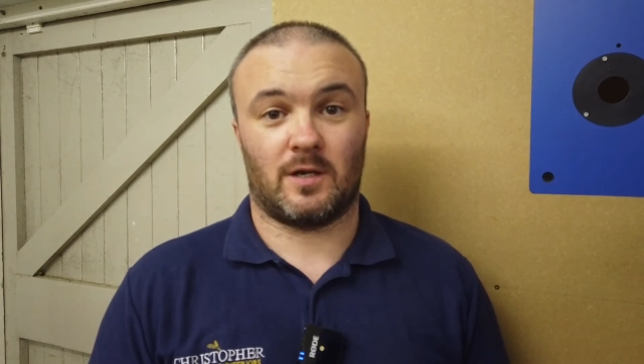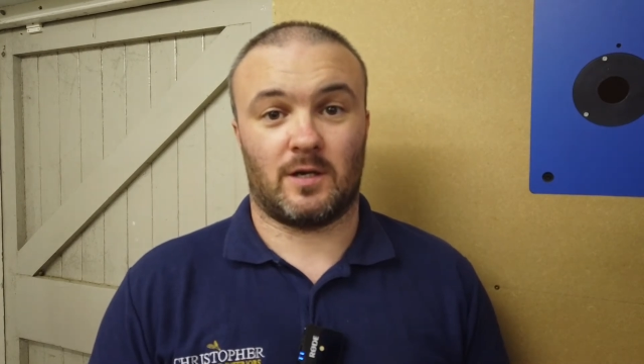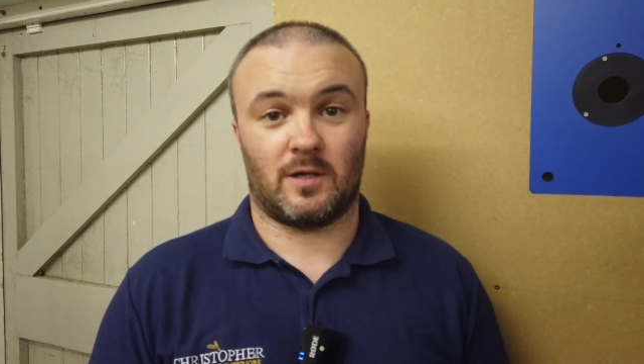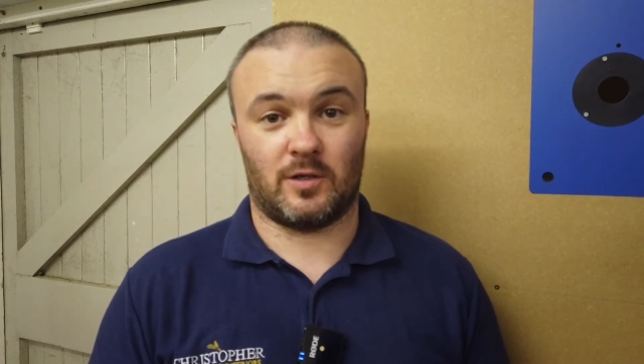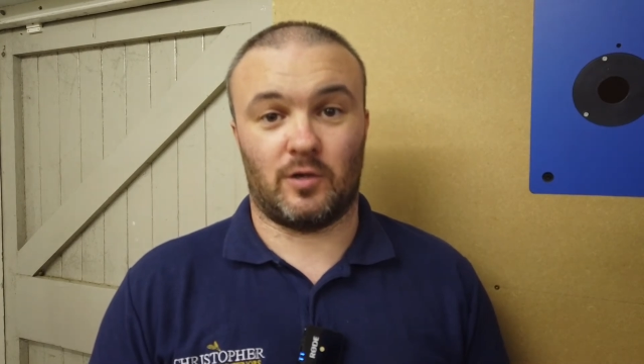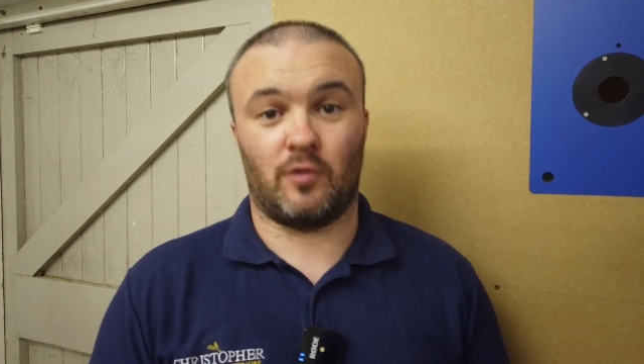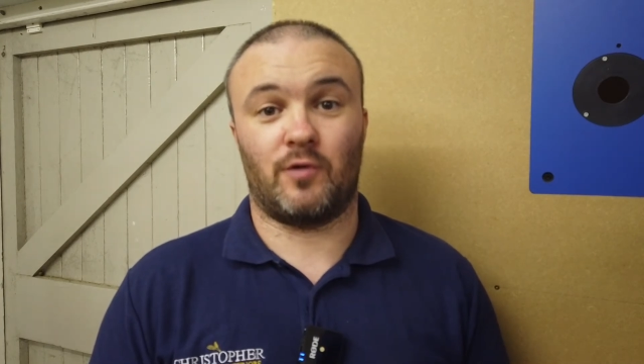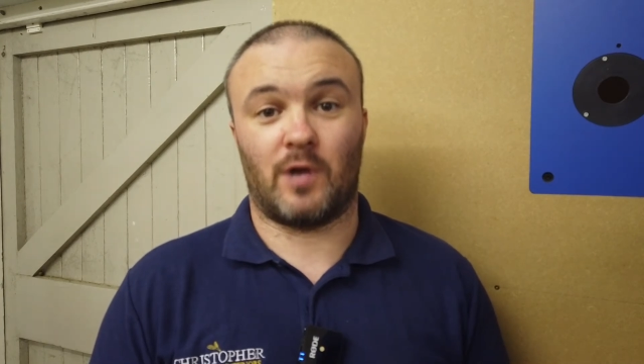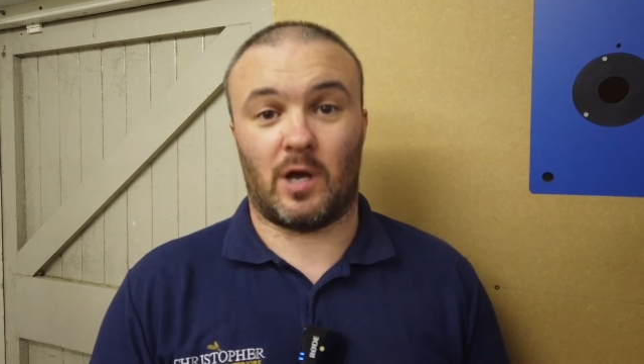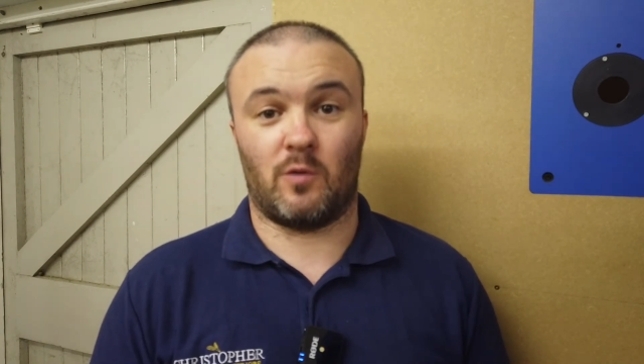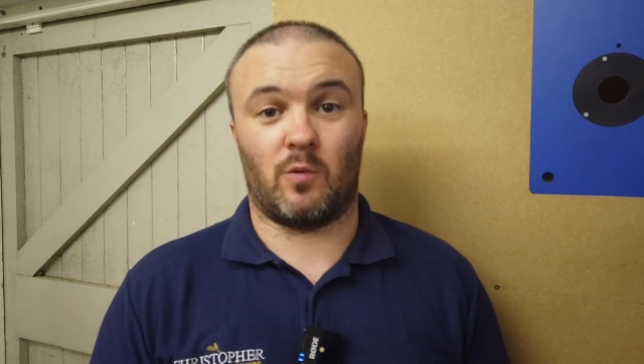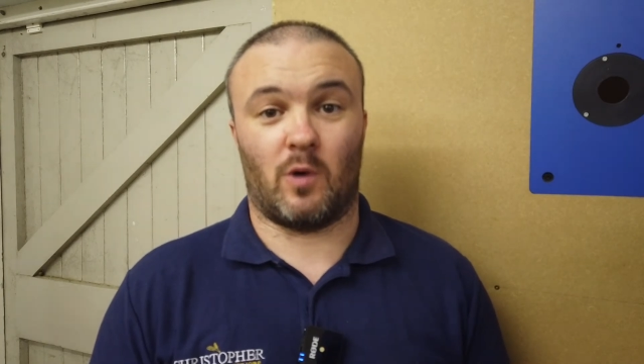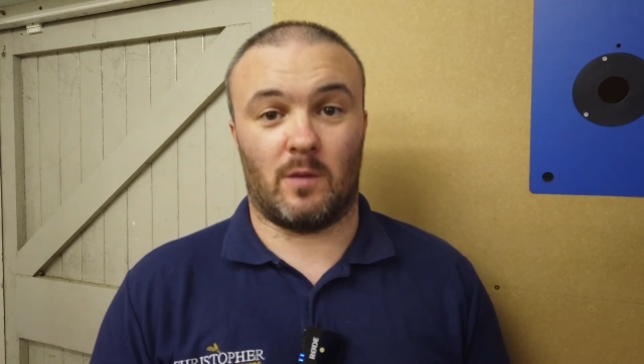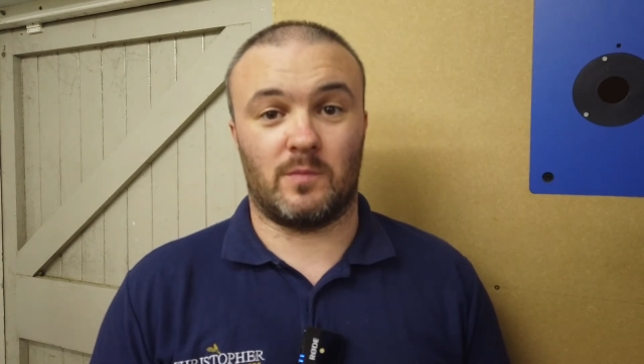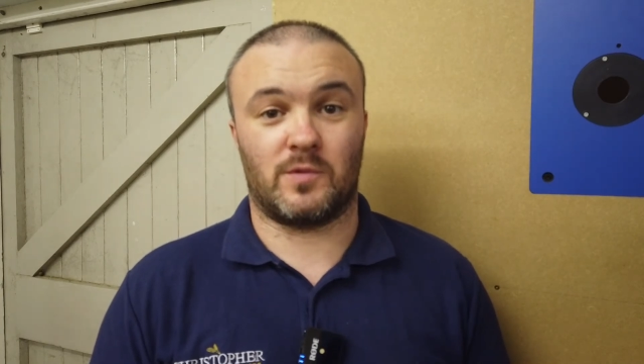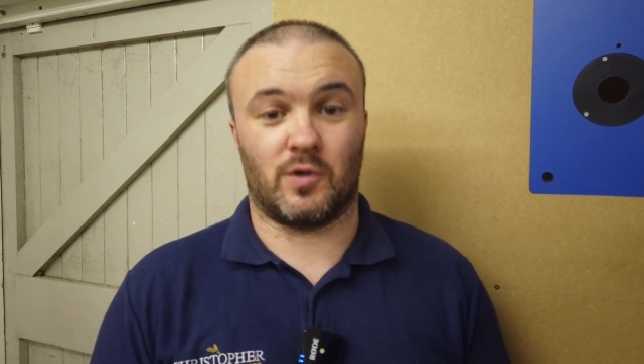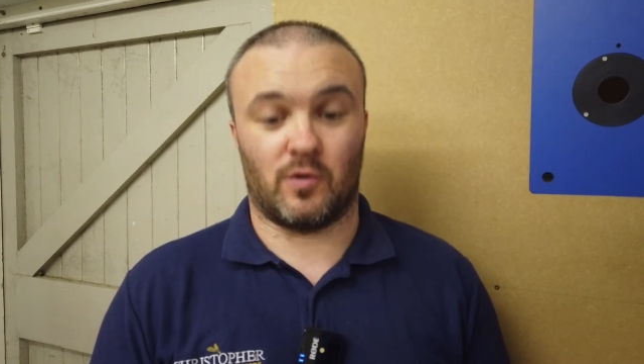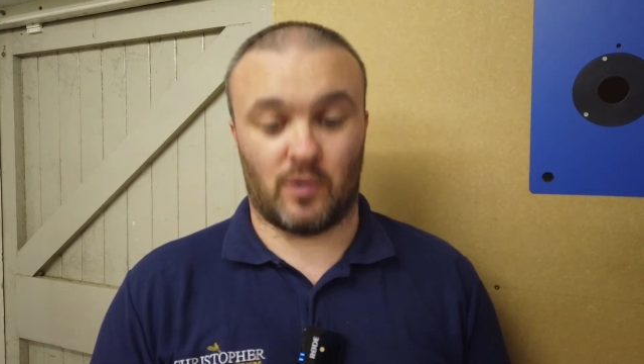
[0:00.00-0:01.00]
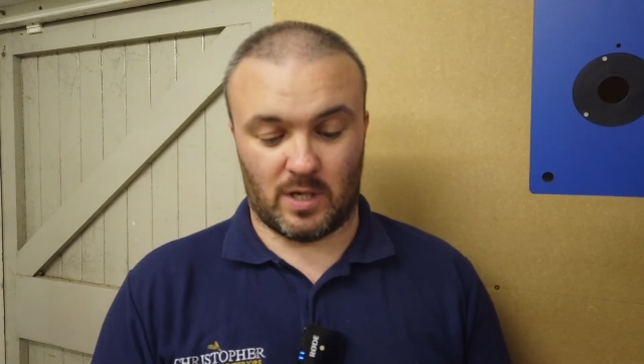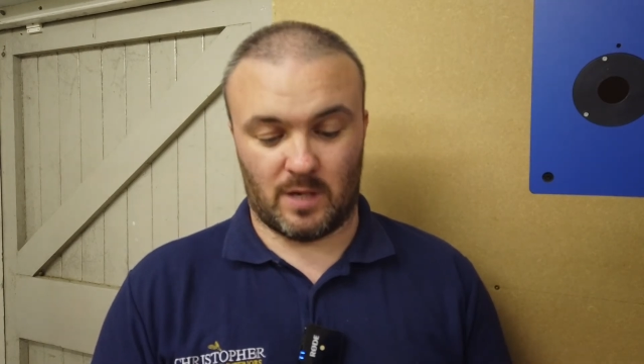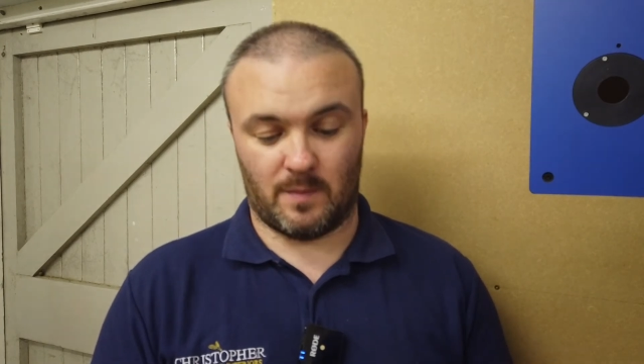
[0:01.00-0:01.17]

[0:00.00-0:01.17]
you know what I'm talking